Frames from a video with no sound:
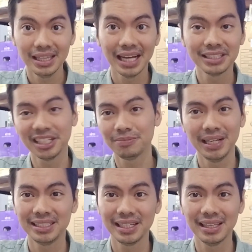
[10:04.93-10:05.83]
That's just
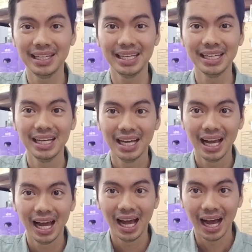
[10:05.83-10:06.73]
basically
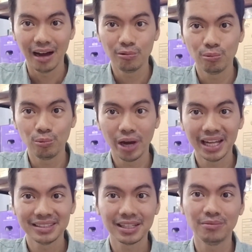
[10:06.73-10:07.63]

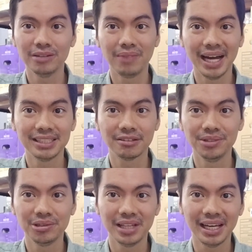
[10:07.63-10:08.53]
when someone buys from
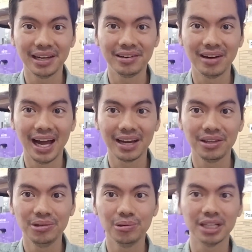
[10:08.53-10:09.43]
you, they can rank
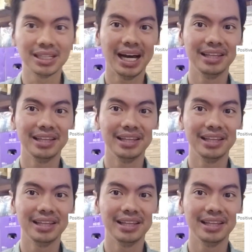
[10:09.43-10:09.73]
you as